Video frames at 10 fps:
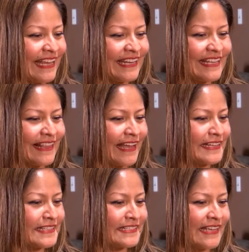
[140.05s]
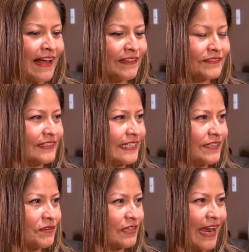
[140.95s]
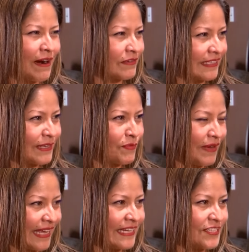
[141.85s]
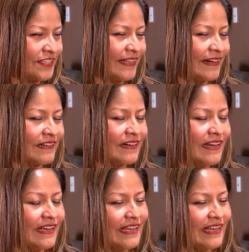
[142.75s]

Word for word: any like salary or hourly wage in there.